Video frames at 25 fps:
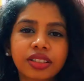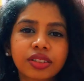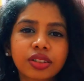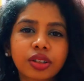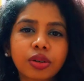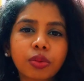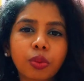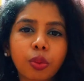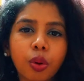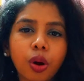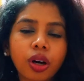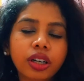
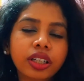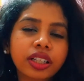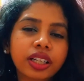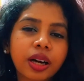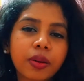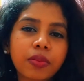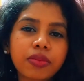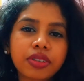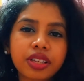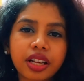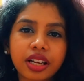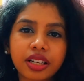So what
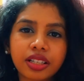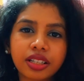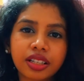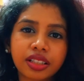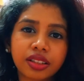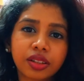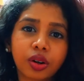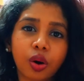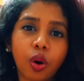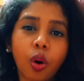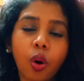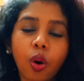comes under
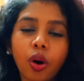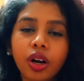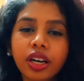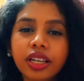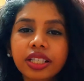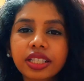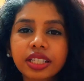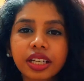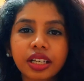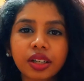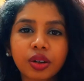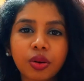the All
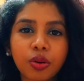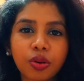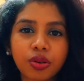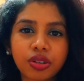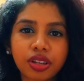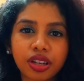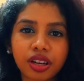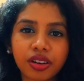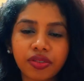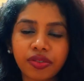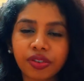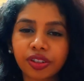India
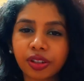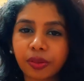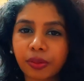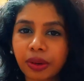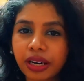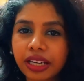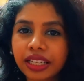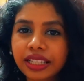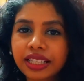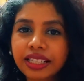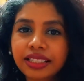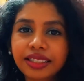quota for the
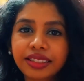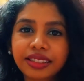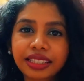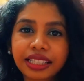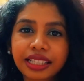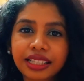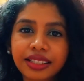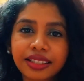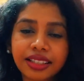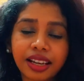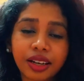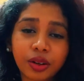medical
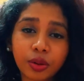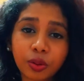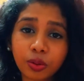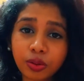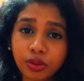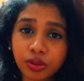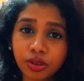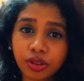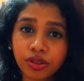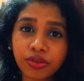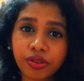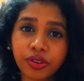seats and
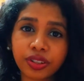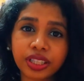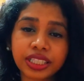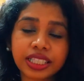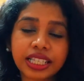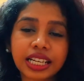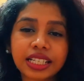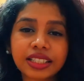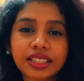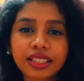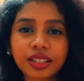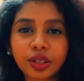also for the
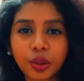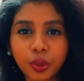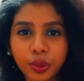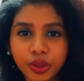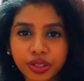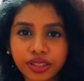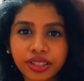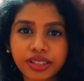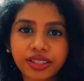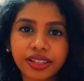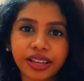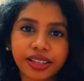dental
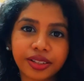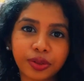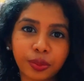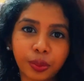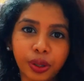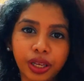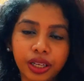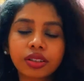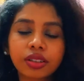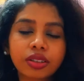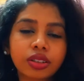courses as well?